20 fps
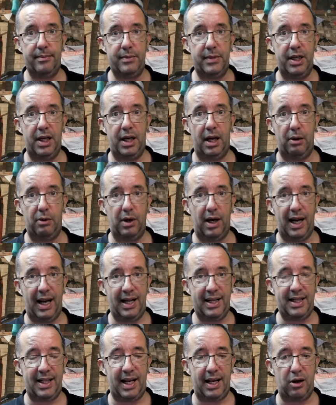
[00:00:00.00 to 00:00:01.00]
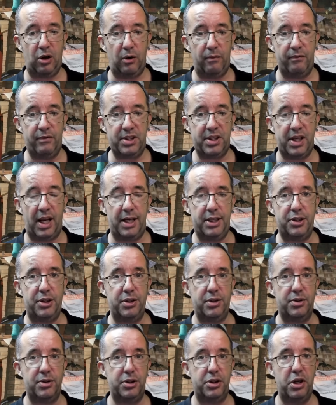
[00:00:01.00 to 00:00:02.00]
You know, I had that
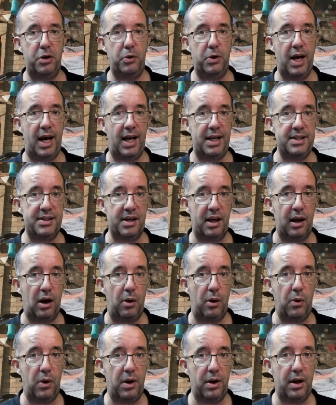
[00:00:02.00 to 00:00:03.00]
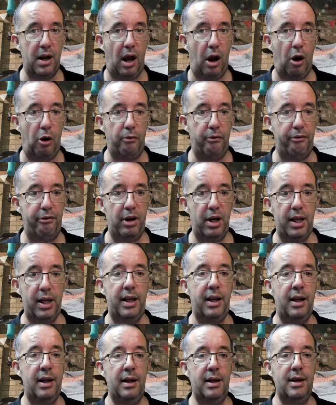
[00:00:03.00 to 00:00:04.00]
conversation 2 days ago, and
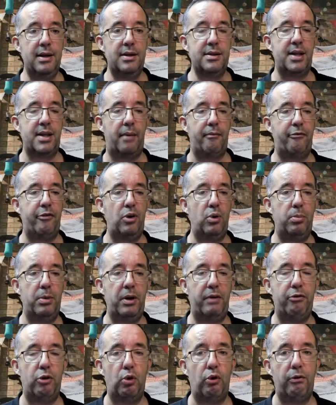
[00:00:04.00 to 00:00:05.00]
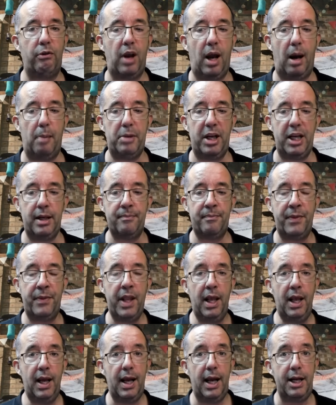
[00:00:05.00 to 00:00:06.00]
hopefully something will be forthcoming.
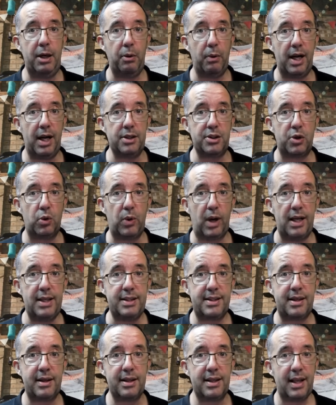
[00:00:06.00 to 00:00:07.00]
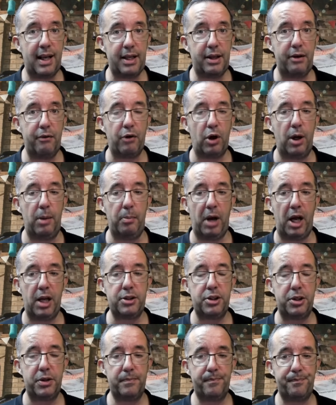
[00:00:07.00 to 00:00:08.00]
Anyway, as always, thank you very
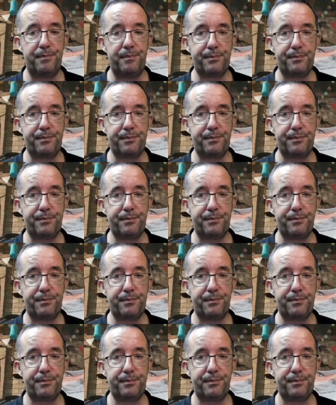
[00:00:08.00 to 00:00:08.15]
much.